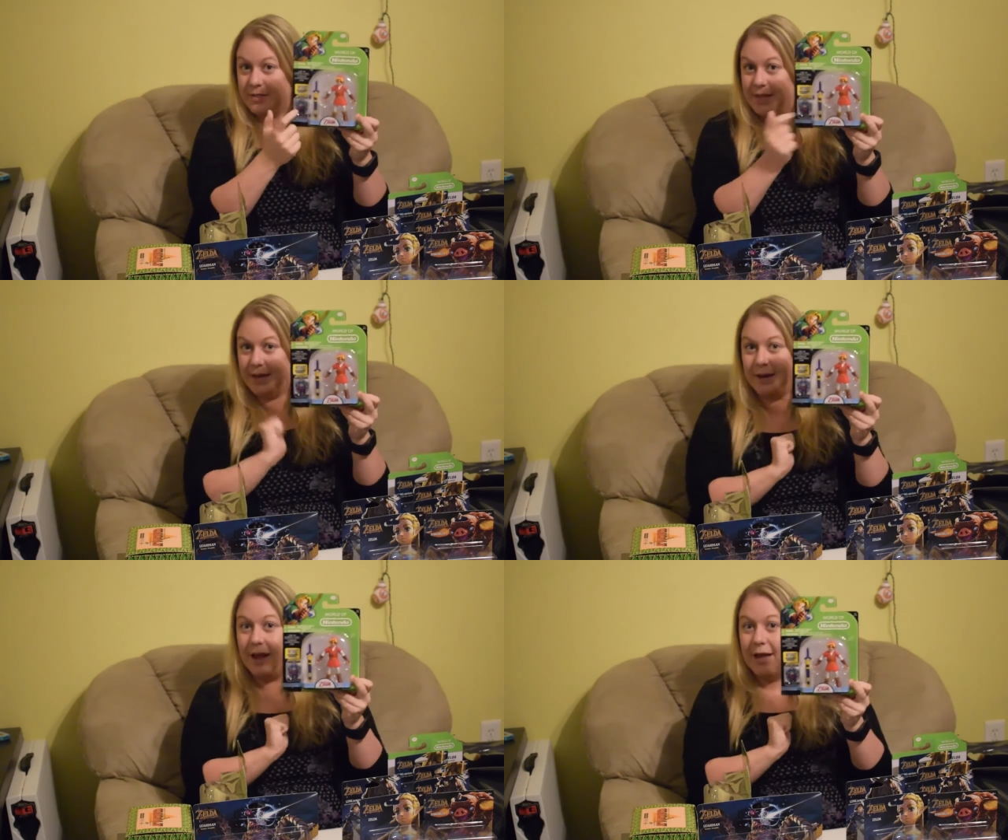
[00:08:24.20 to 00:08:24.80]

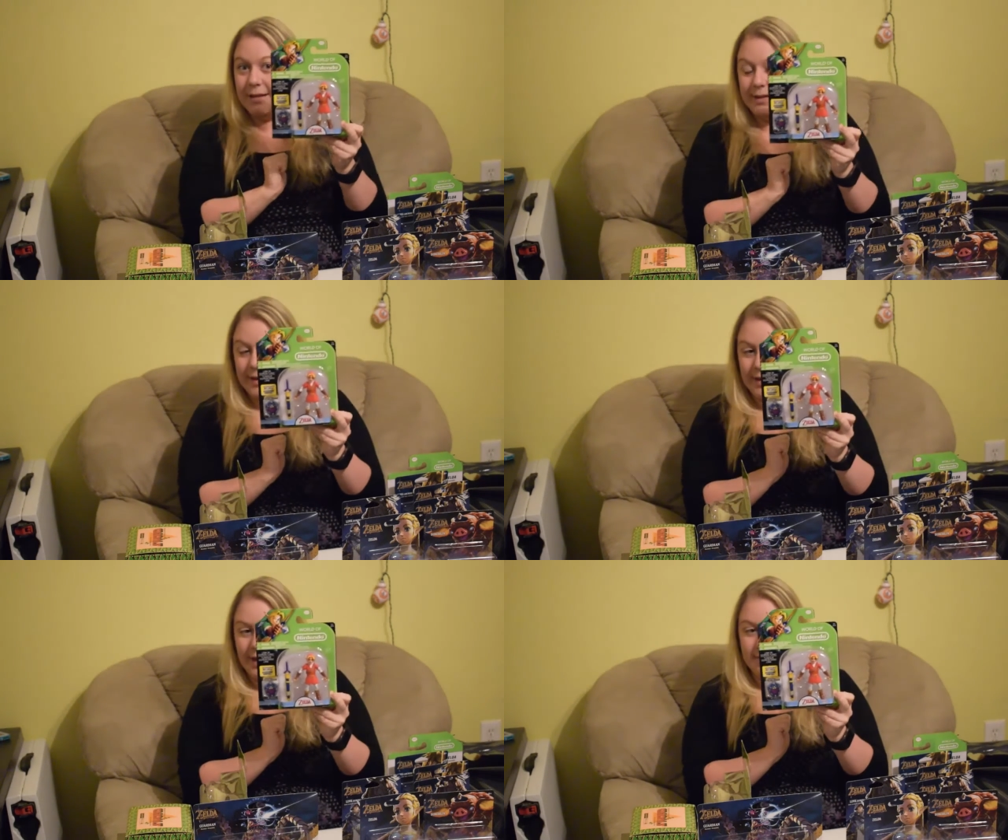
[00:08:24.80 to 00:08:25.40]
seen
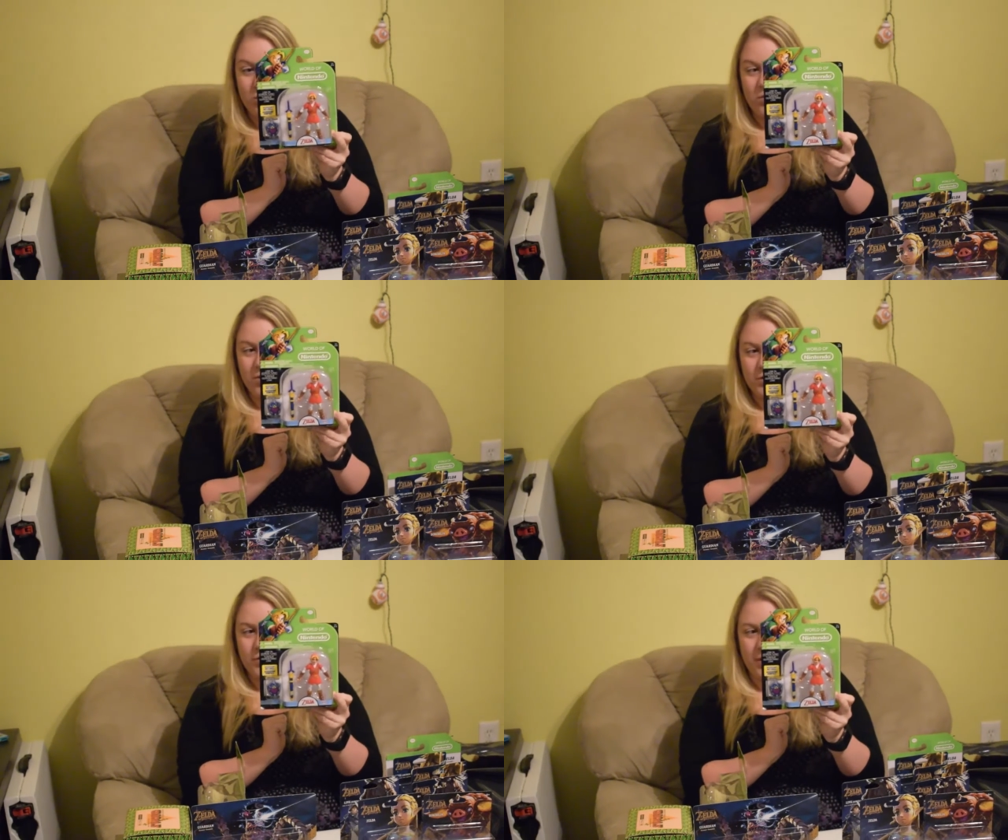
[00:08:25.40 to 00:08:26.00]
Link in the
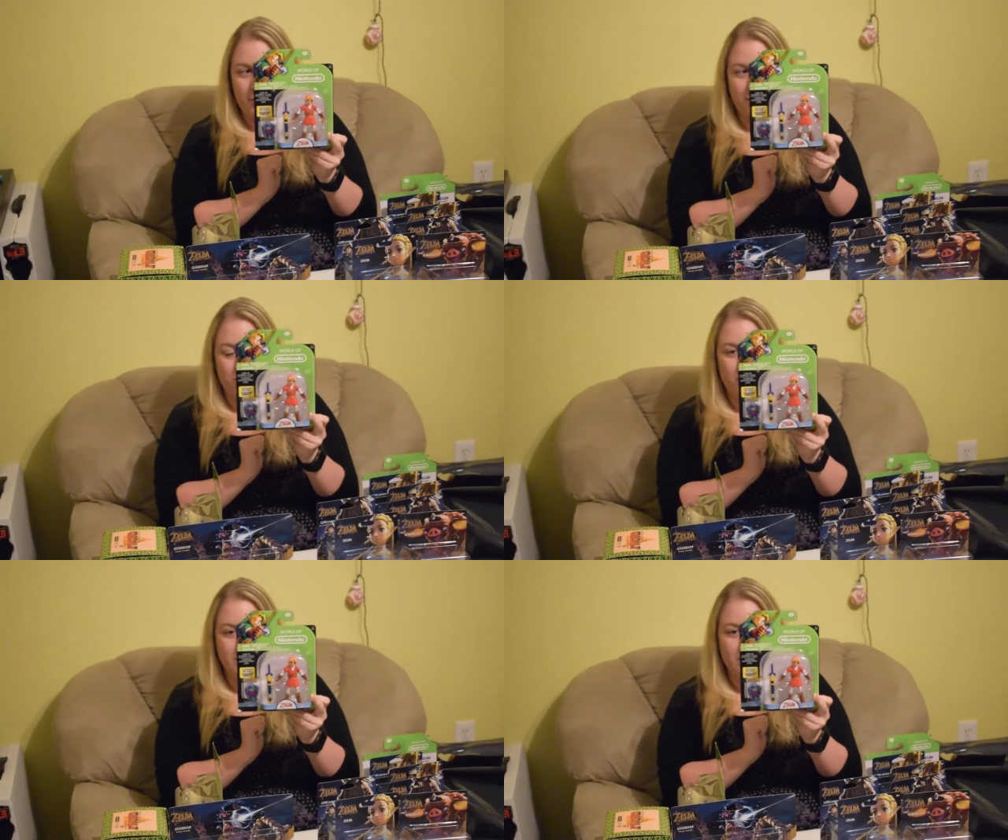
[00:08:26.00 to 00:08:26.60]
Goron tunic
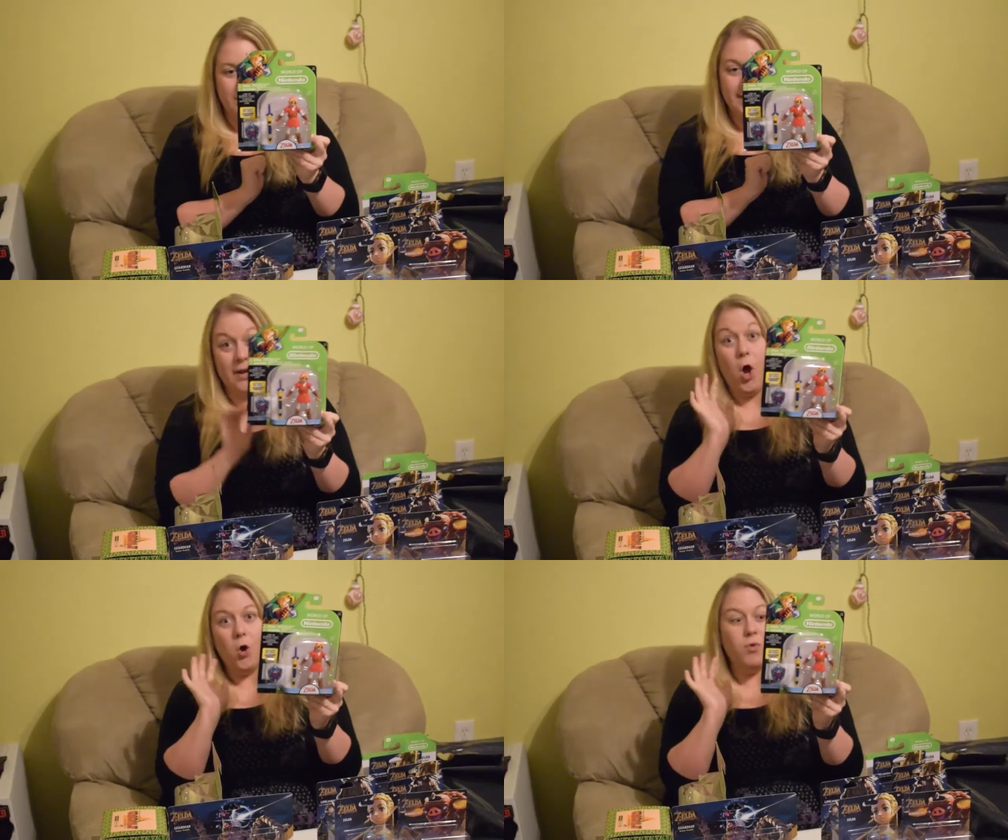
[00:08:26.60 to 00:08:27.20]
before. So I was
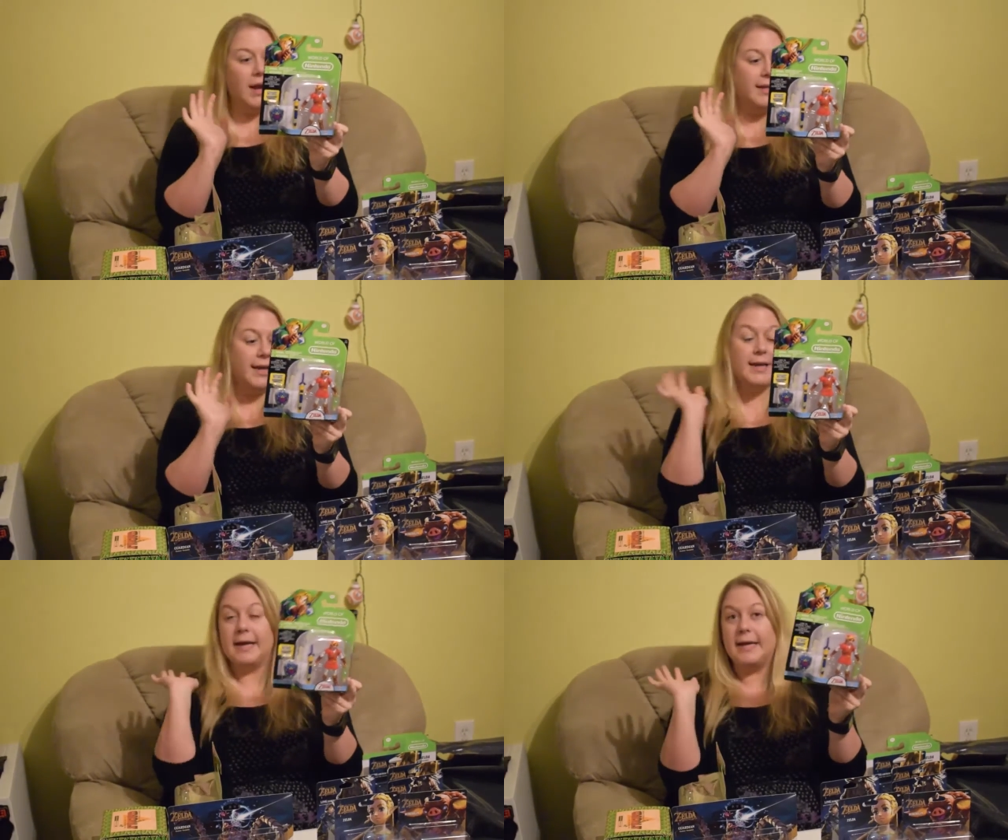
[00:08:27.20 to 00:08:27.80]
like, Red
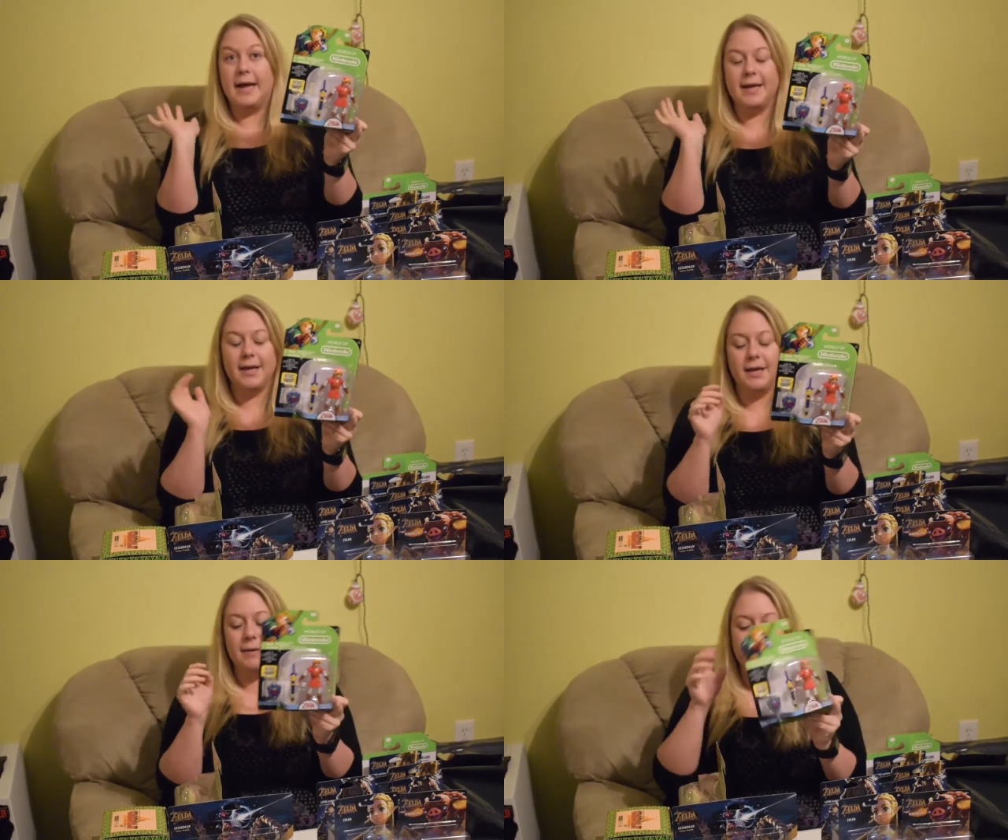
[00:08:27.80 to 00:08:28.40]
Link, gotta
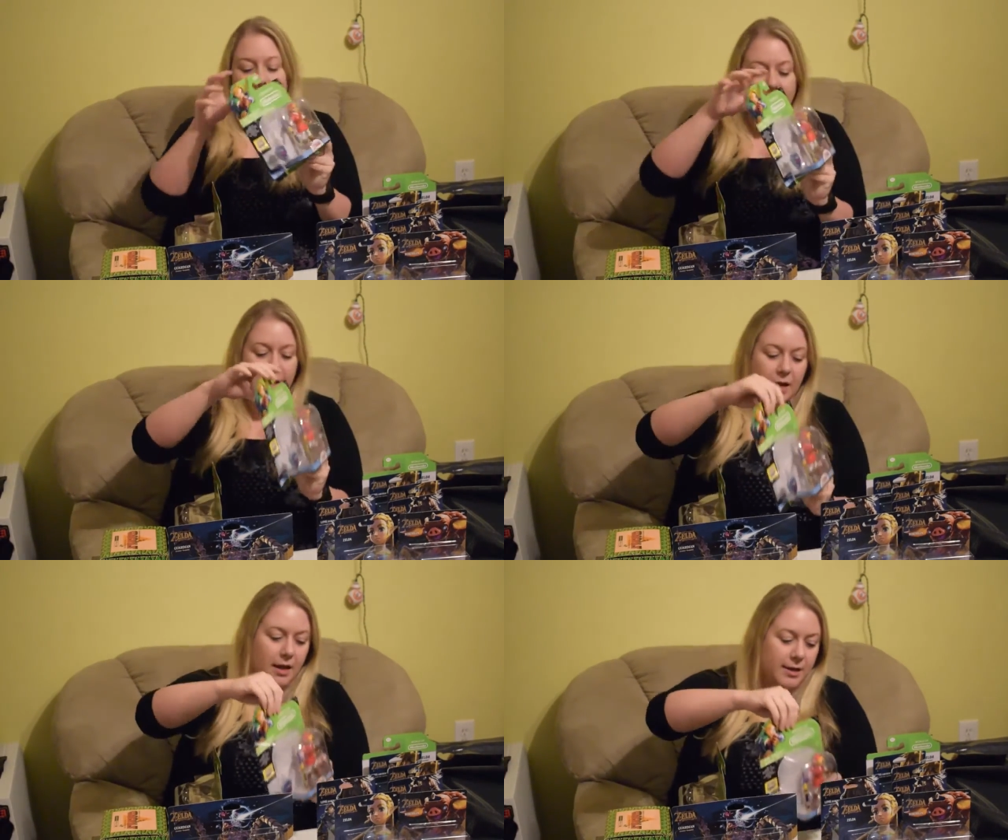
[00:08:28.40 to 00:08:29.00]
get him.
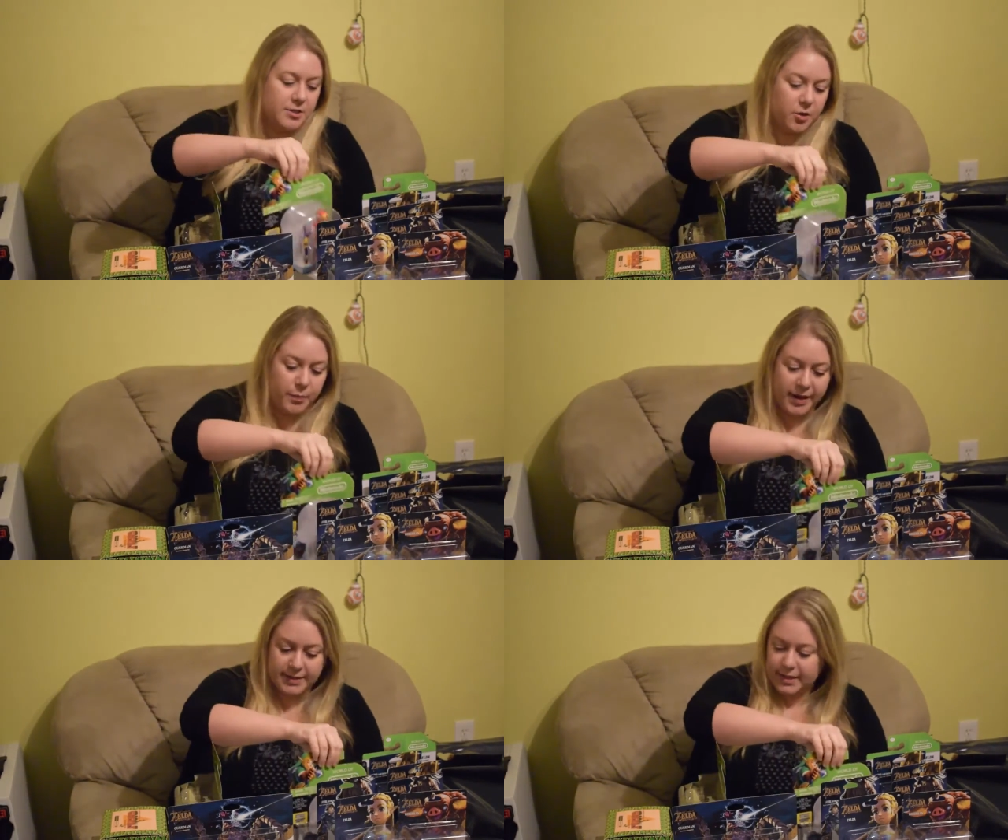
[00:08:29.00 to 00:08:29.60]
So
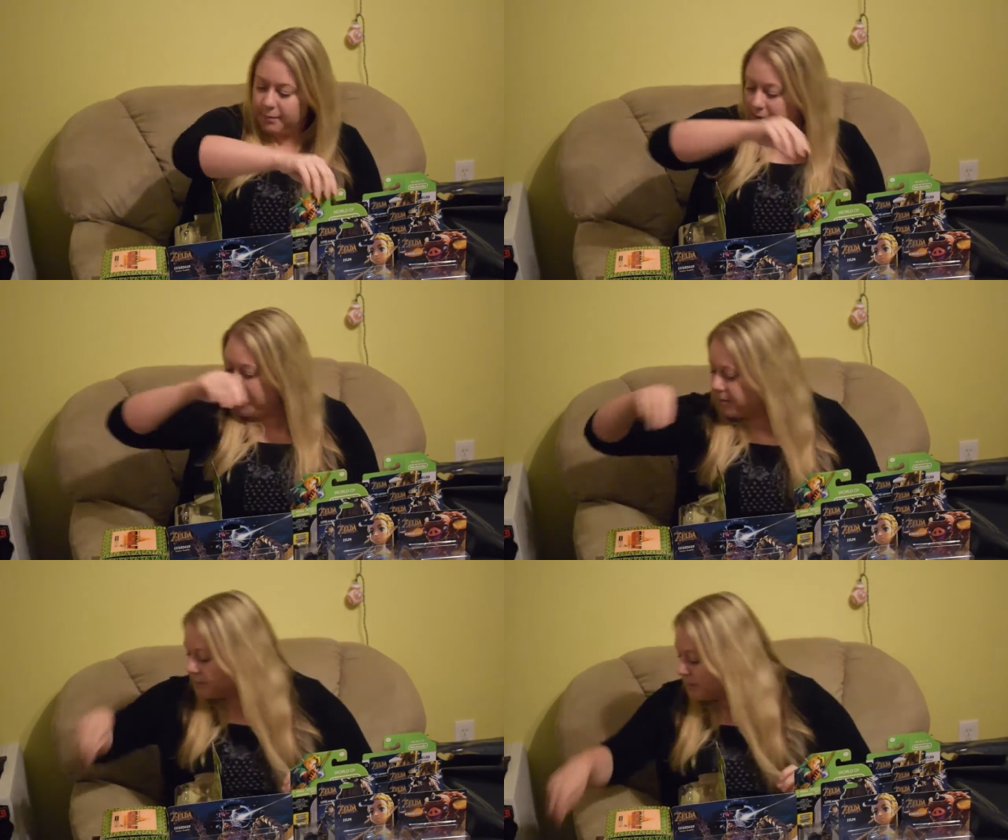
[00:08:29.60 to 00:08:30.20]
picked him up.